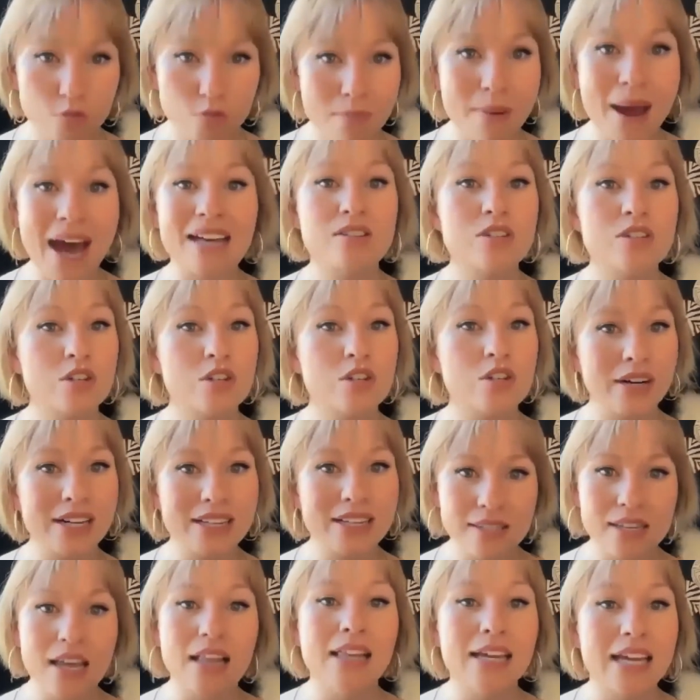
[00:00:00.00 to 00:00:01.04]
mastering
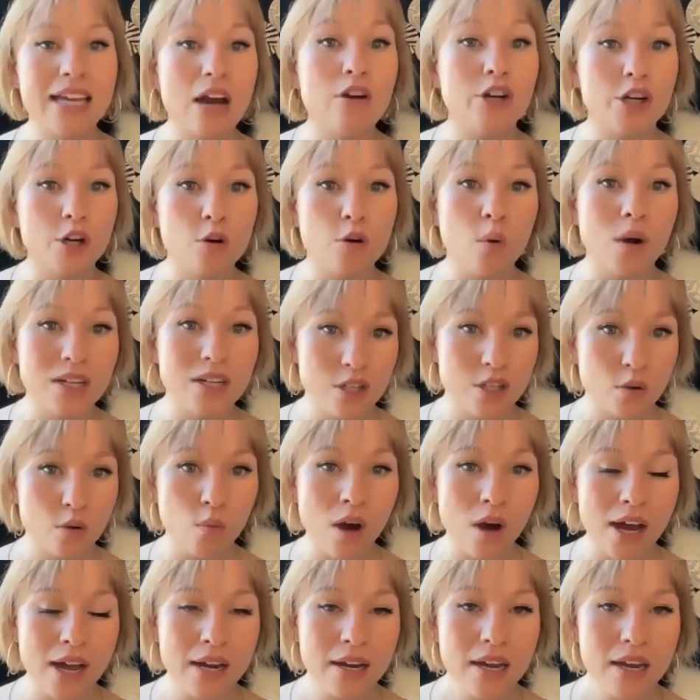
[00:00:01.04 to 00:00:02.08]
selling out your
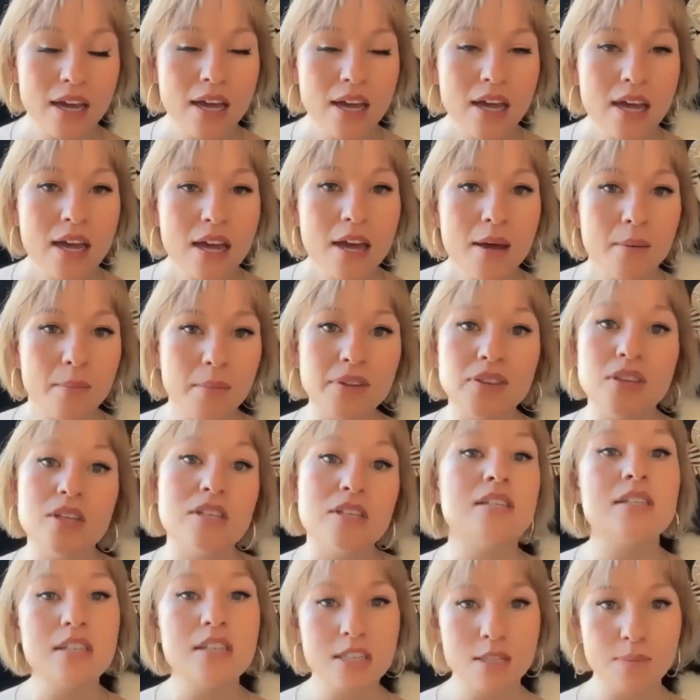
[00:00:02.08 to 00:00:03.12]
one-to-one. But this
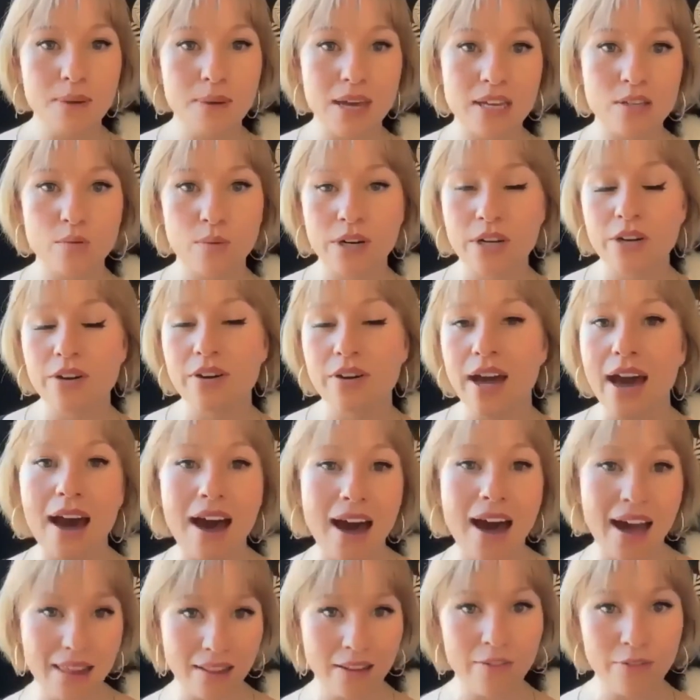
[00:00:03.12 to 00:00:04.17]
is the space where you get
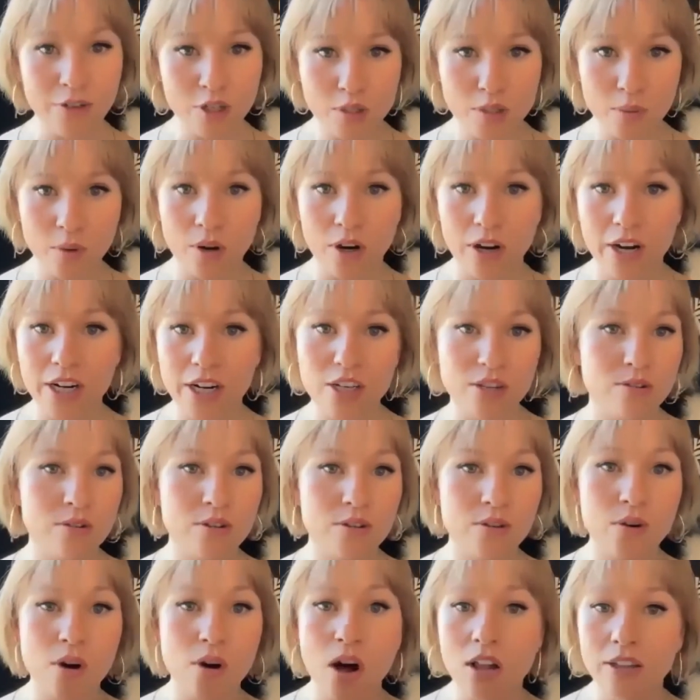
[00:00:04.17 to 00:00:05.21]
high level support. You
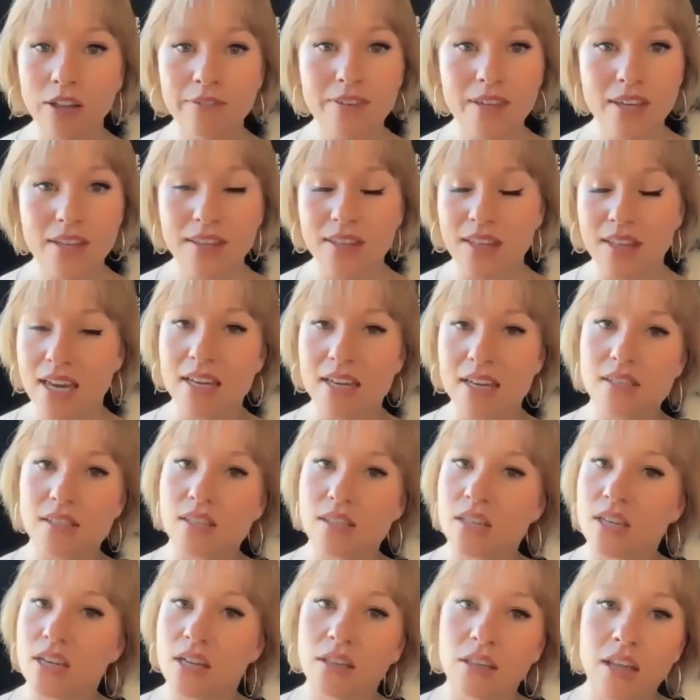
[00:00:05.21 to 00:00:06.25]
do all of the things.
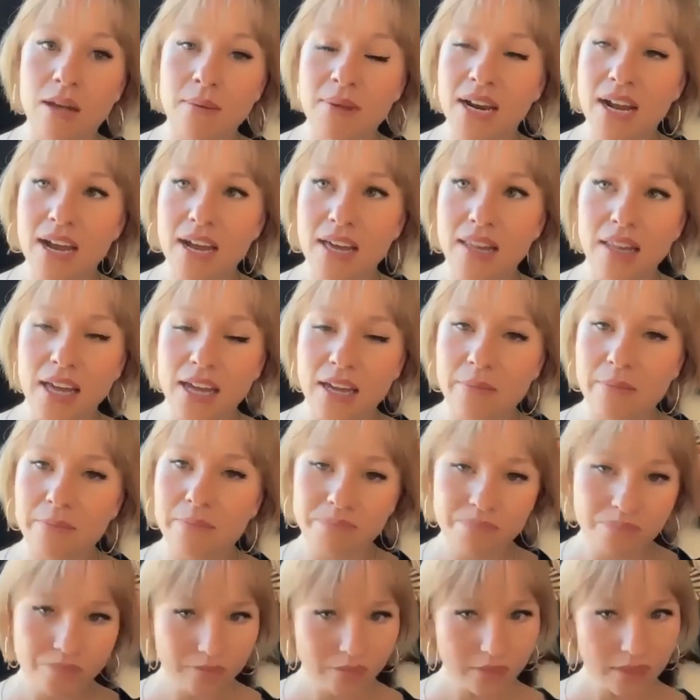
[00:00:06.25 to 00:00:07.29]
The alumni, like,
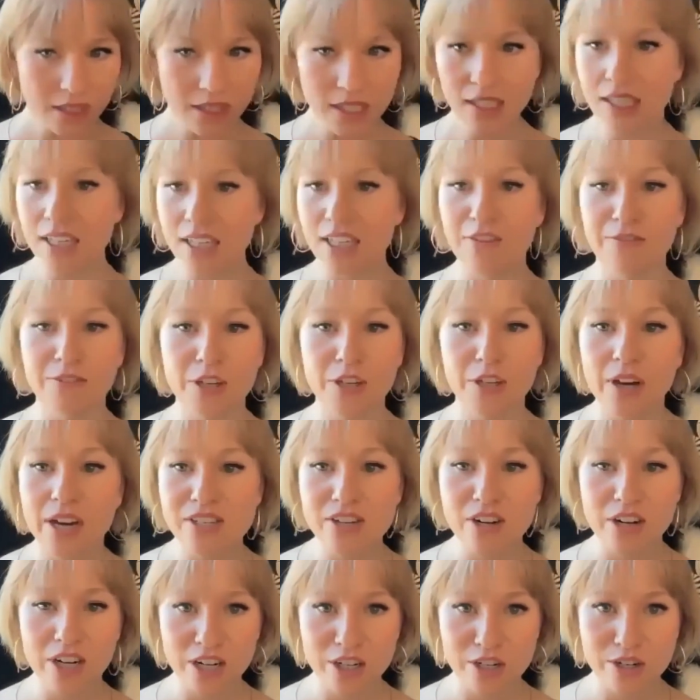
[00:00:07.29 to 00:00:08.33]
if you guys
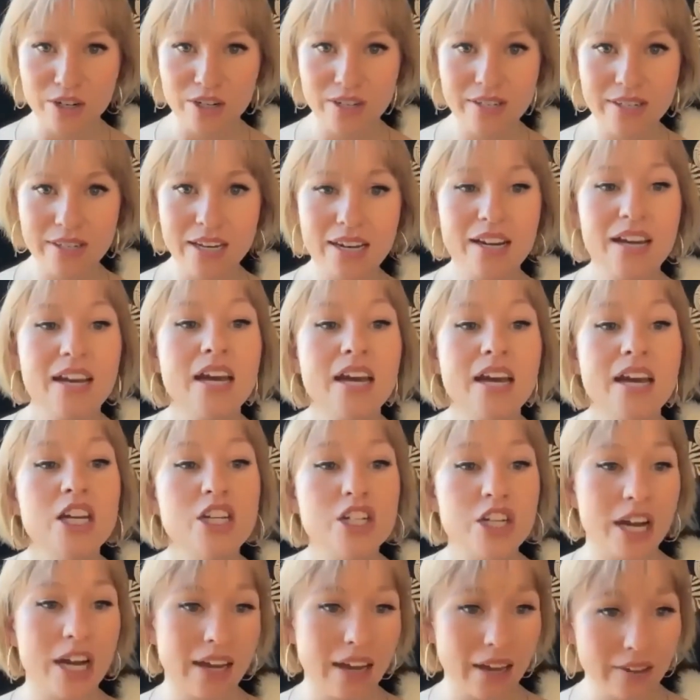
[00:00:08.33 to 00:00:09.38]
are interested,
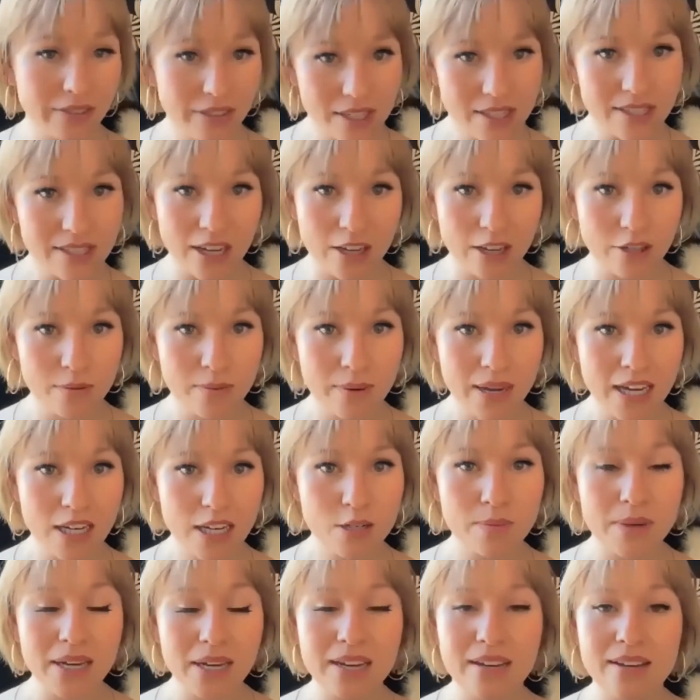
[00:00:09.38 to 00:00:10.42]
check out the sales
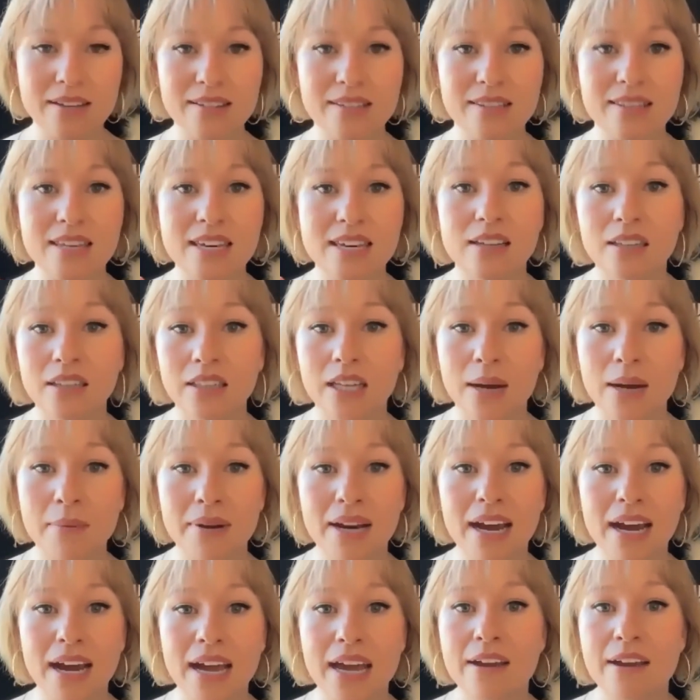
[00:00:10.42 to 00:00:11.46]
page, because the
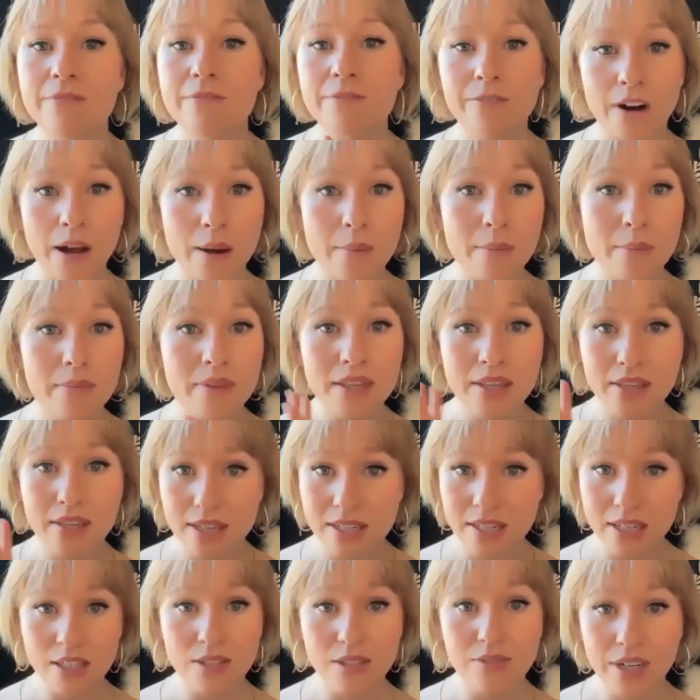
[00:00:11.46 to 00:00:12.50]
alumni from the
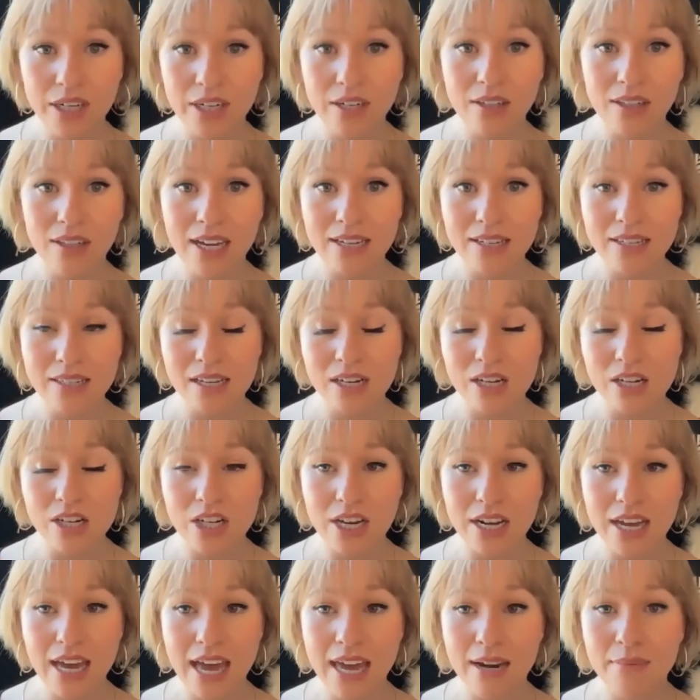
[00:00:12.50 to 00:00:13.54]
Six Figure Aligned
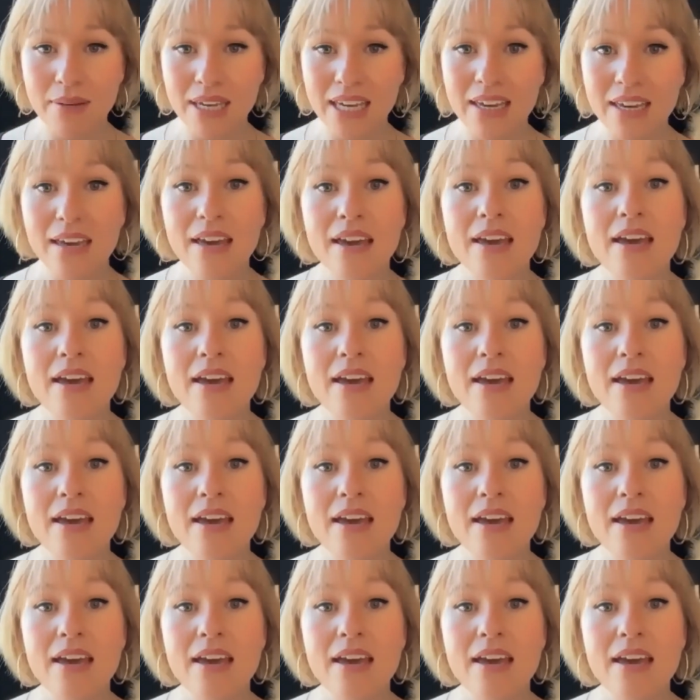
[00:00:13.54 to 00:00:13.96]
Ascension Academy,